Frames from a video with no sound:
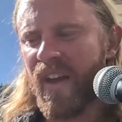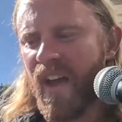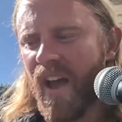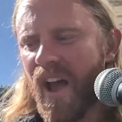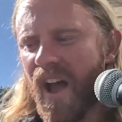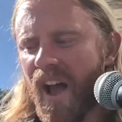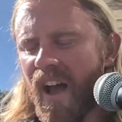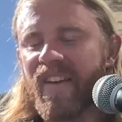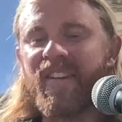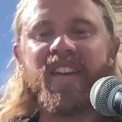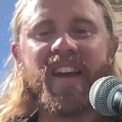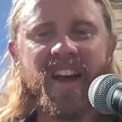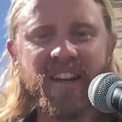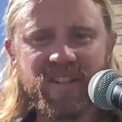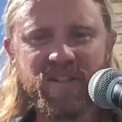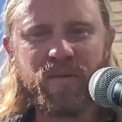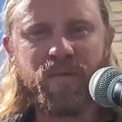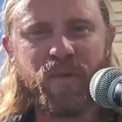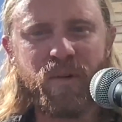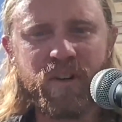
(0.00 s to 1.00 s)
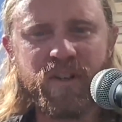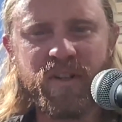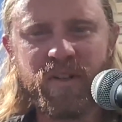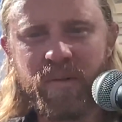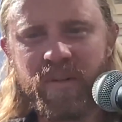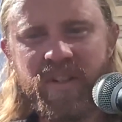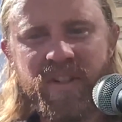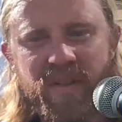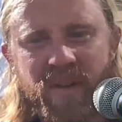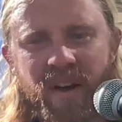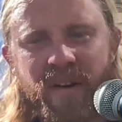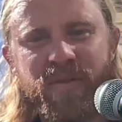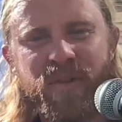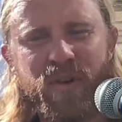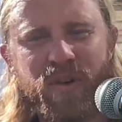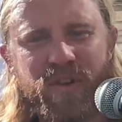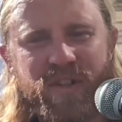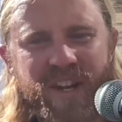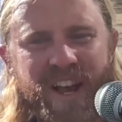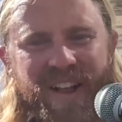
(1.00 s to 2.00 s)
Yes, unfortunately, we still have to
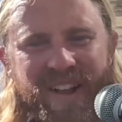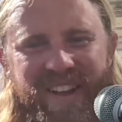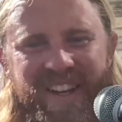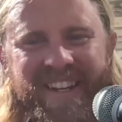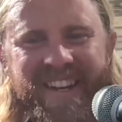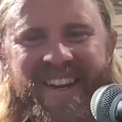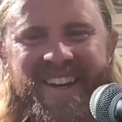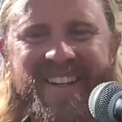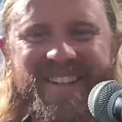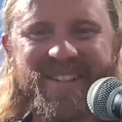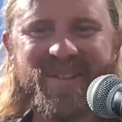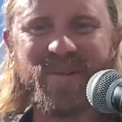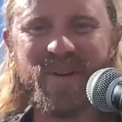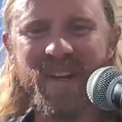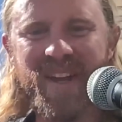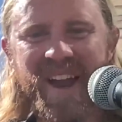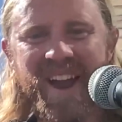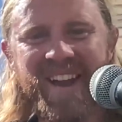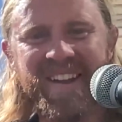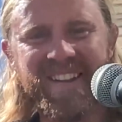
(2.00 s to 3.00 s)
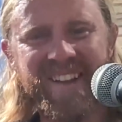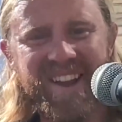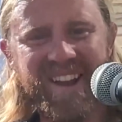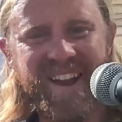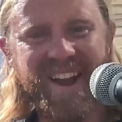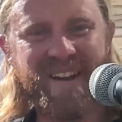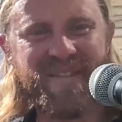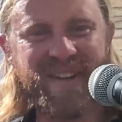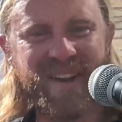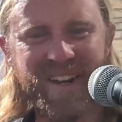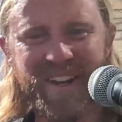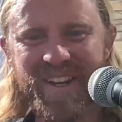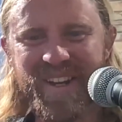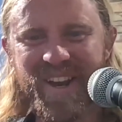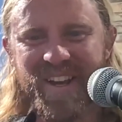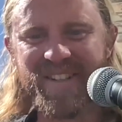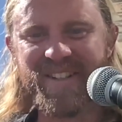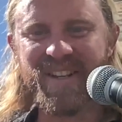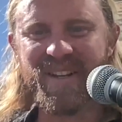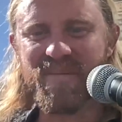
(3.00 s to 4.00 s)
use LEDs. We can't have
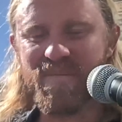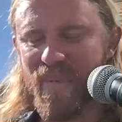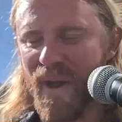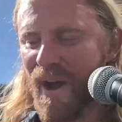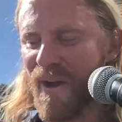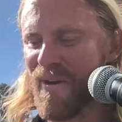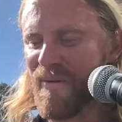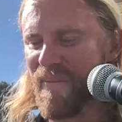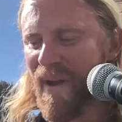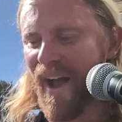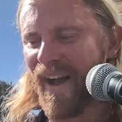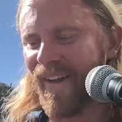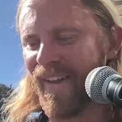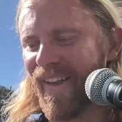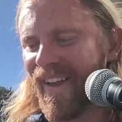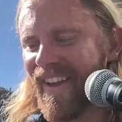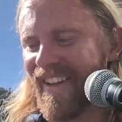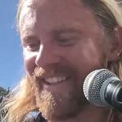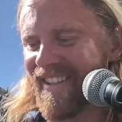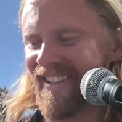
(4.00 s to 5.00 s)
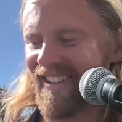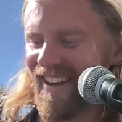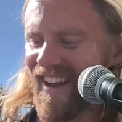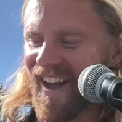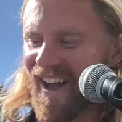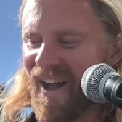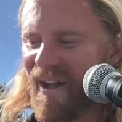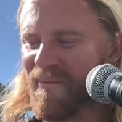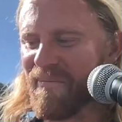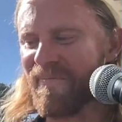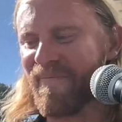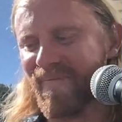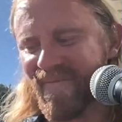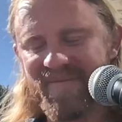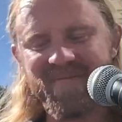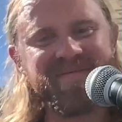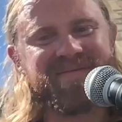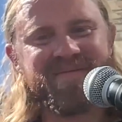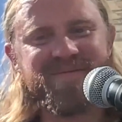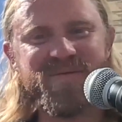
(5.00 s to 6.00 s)
incandescent powered backlights.
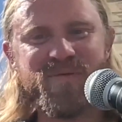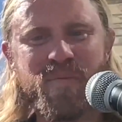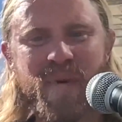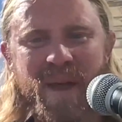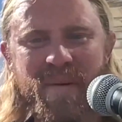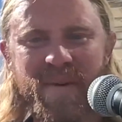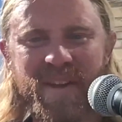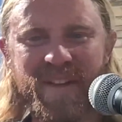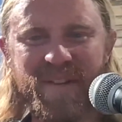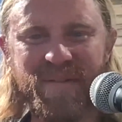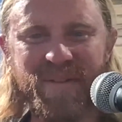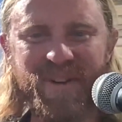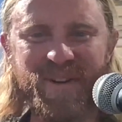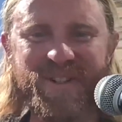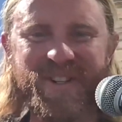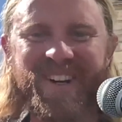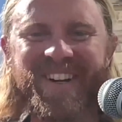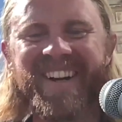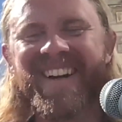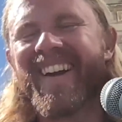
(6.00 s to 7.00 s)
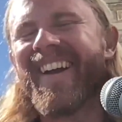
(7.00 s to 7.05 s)
Maybe in the future.